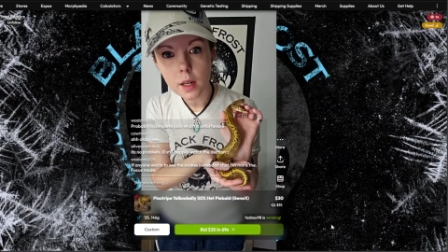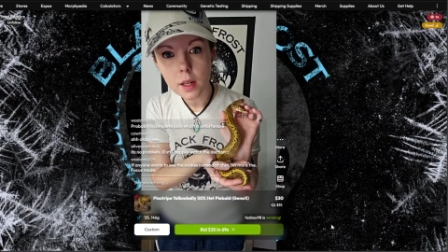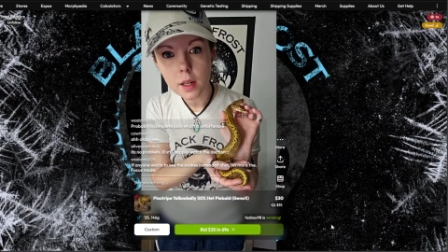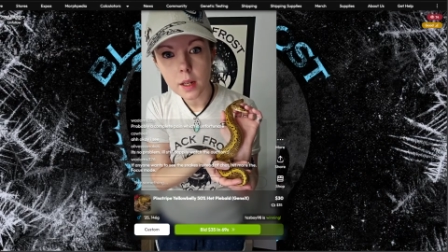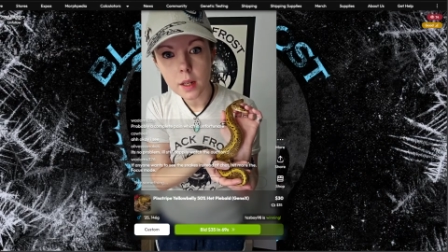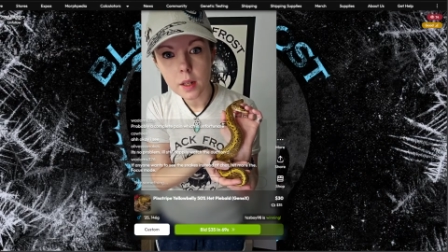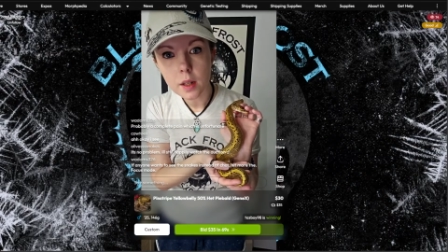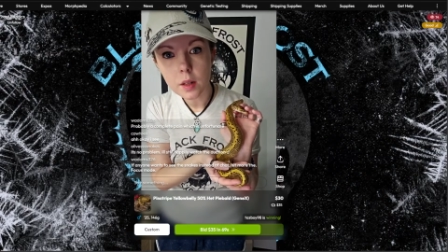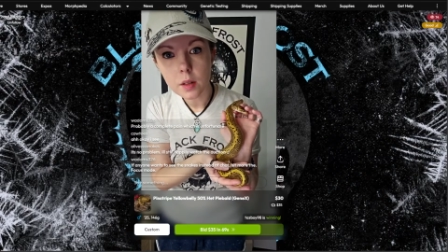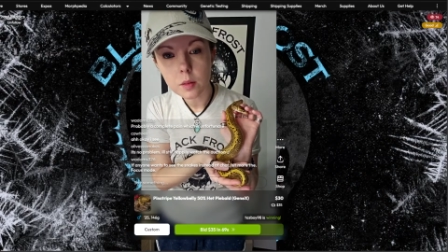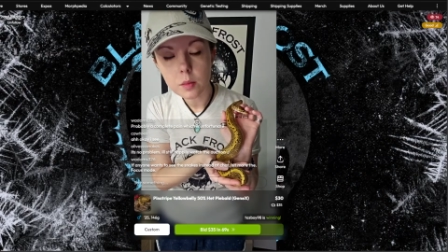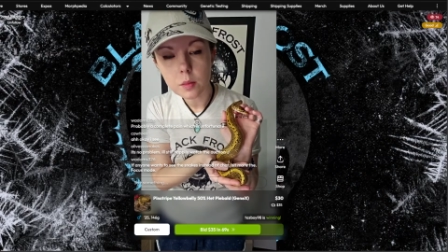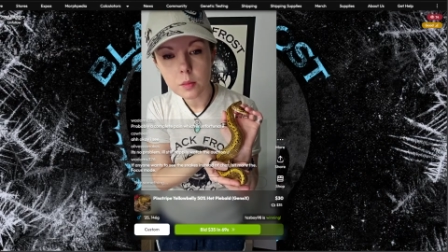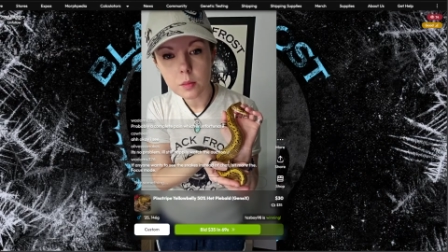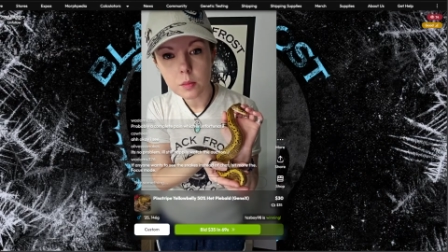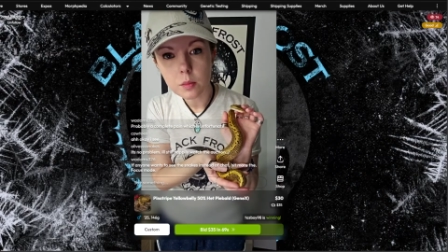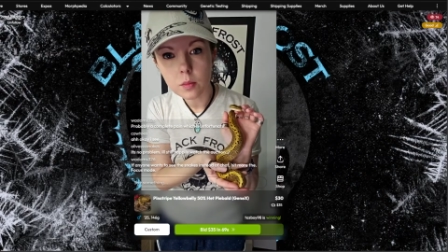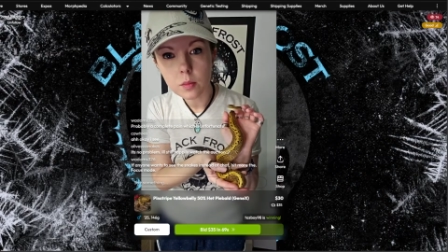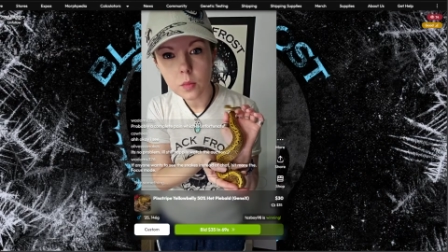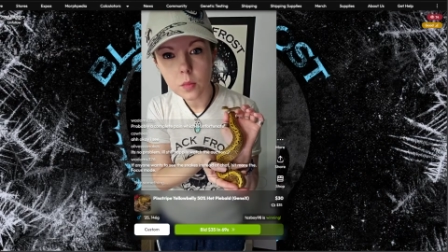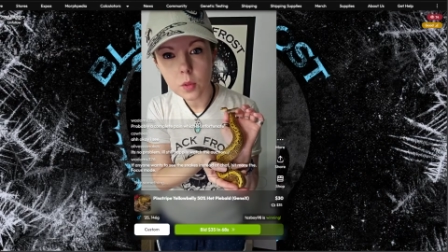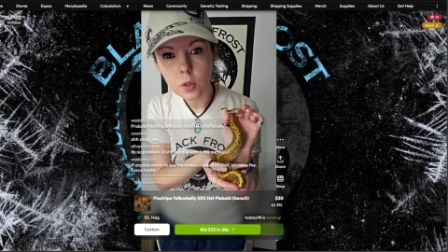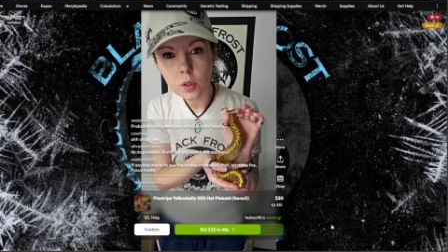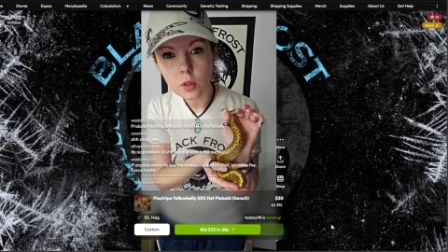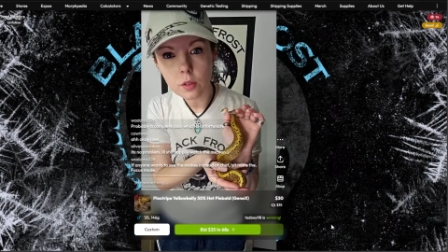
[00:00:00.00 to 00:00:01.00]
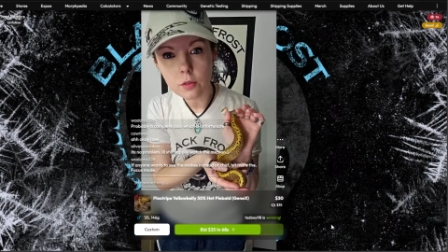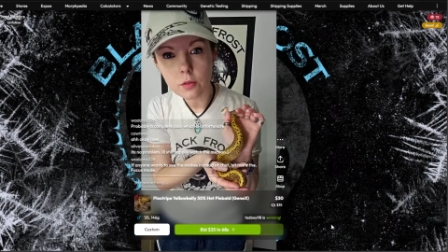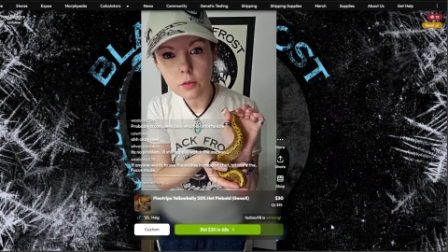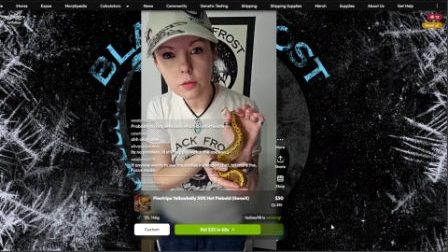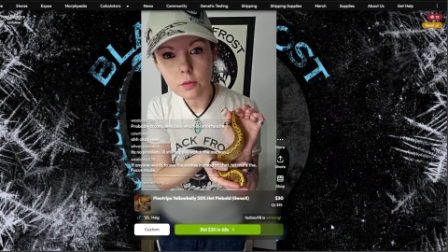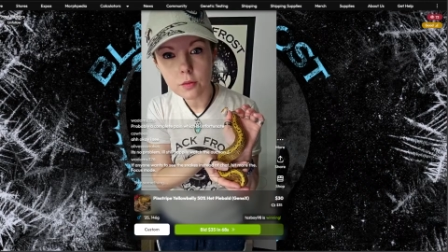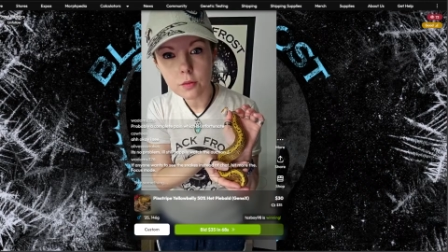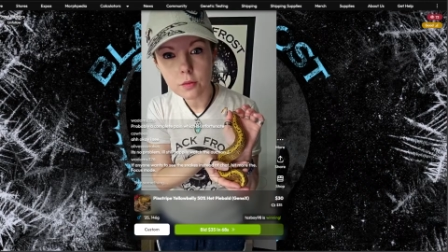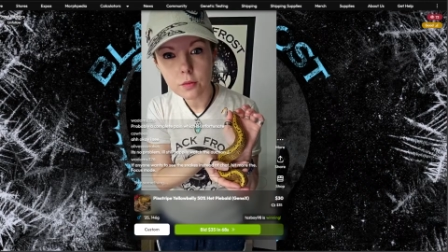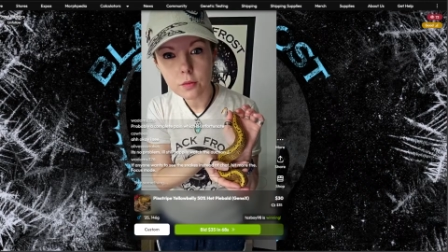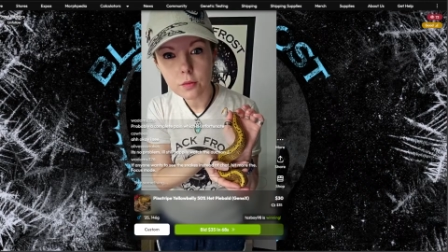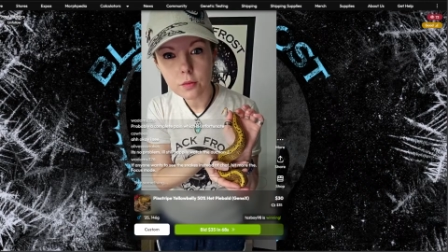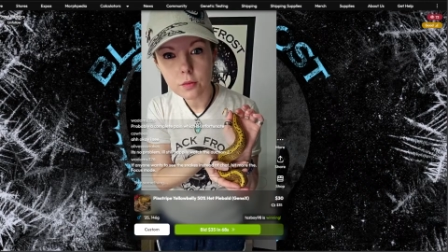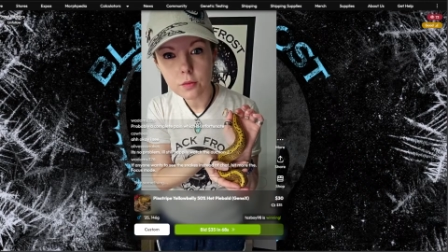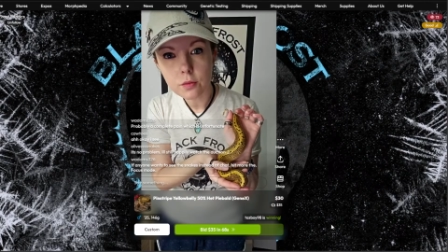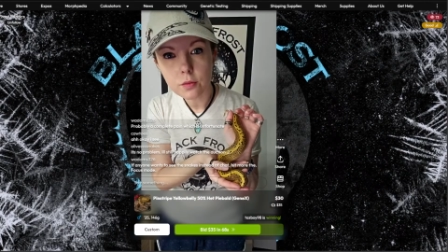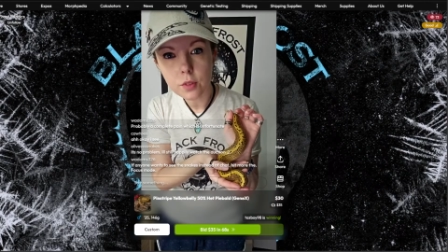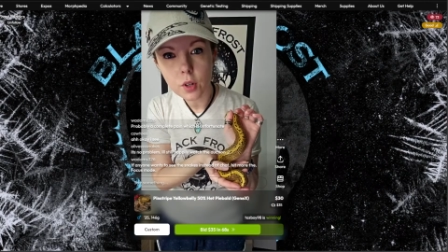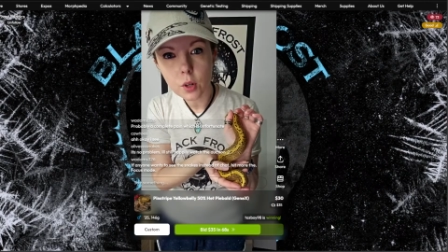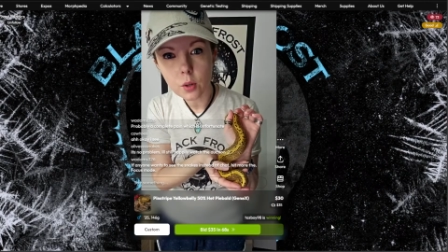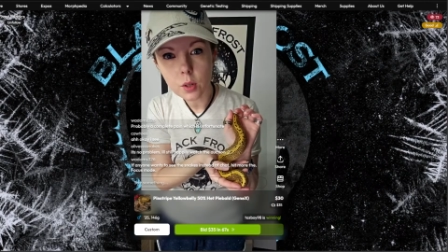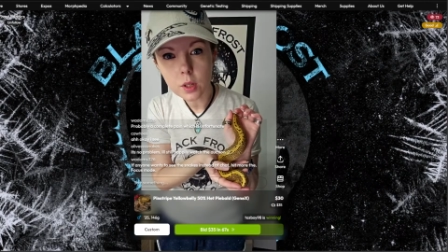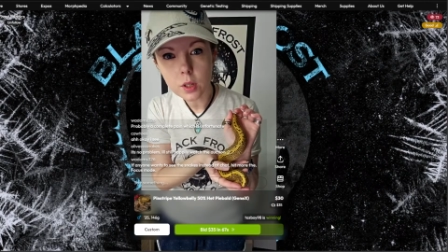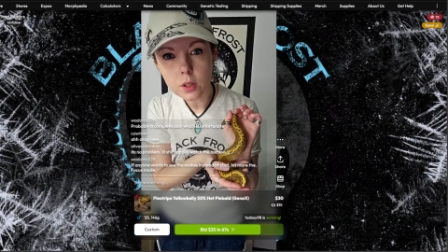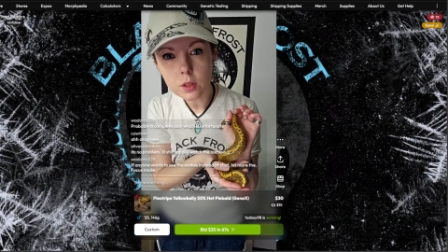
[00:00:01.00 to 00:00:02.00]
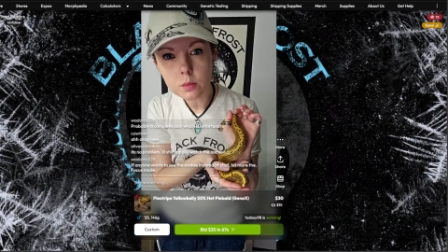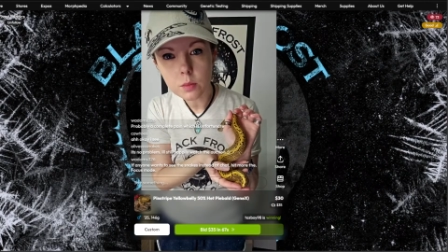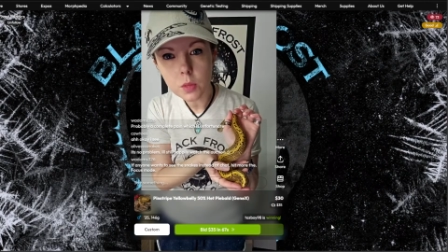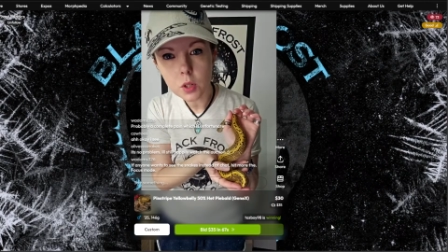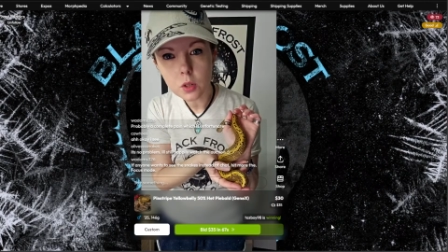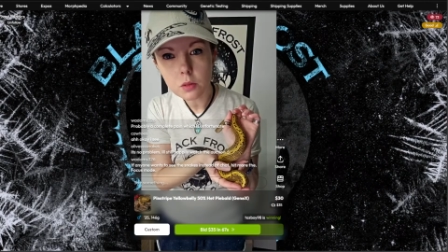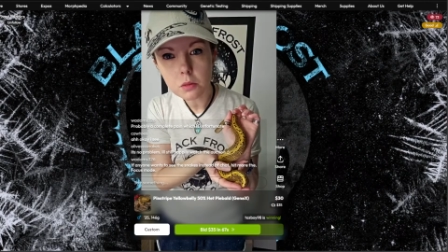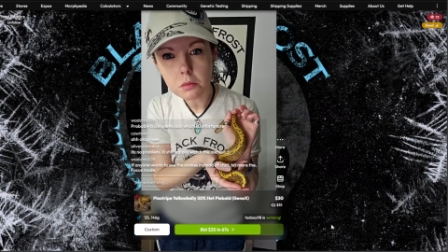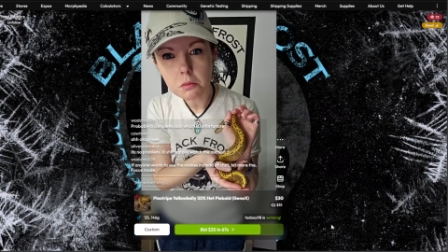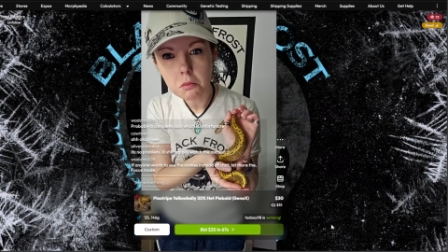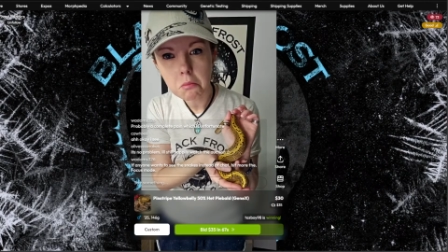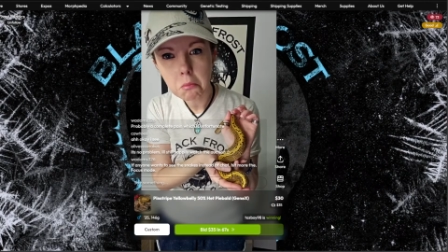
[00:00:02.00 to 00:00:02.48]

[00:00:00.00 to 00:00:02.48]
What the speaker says: hit more of the focus mode.